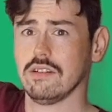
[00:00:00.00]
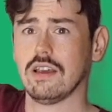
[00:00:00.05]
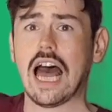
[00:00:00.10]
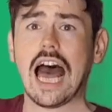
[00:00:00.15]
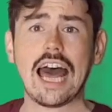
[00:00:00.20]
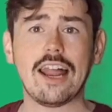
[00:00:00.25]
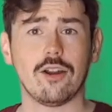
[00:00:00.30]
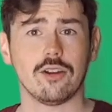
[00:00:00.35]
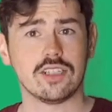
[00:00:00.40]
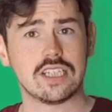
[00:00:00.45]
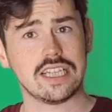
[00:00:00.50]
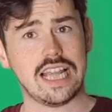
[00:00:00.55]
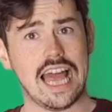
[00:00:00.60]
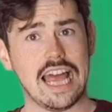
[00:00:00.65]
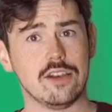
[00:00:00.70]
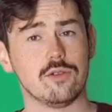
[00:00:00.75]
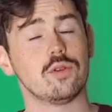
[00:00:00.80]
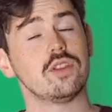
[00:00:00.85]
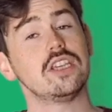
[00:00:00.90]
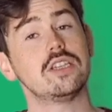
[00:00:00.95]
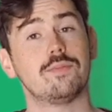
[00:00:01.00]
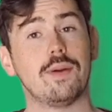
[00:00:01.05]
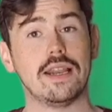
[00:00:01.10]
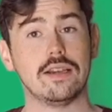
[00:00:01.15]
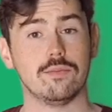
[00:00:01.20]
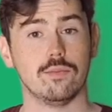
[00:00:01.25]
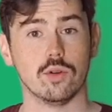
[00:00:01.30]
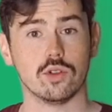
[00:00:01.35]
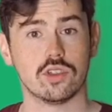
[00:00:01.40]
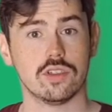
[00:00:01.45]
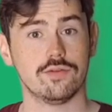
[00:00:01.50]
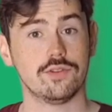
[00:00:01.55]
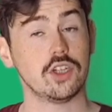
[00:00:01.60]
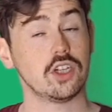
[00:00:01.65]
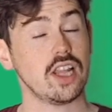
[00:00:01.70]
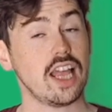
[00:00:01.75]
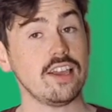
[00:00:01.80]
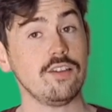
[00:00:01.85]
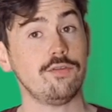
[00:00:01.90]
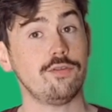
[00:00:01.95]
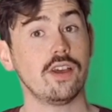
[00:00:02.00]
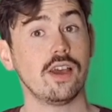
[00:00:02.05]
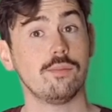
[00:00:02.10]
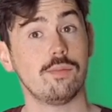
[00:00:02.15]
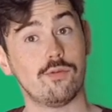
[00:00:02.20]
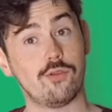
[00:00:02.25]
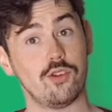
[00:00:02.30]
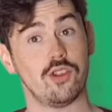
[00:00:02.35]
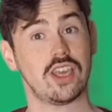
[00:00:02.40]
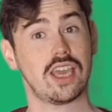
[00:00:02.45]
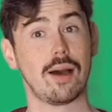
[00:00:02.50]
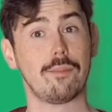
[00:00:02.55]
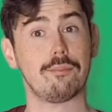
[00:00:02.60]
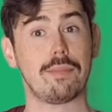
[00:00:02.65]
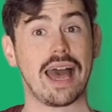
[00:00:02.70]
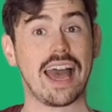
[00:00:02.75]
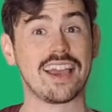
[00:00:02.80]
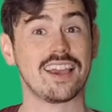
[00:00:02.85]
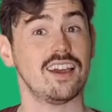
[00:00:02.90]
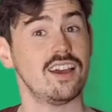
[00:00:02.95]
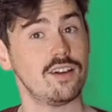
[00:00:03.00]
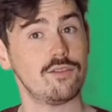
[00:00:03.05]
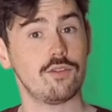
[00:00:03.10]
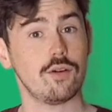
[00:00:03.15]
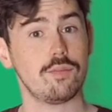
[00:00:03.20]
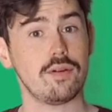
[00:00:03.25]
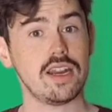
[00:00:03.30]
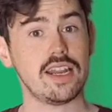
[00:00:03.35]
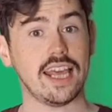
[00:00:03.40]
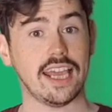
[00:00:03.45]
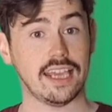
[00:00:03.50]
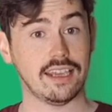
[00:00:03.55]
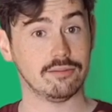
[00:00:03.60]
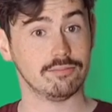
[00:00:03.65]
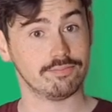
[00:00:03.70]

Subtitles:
and onto land where they spend most of their life before they come back for breeding.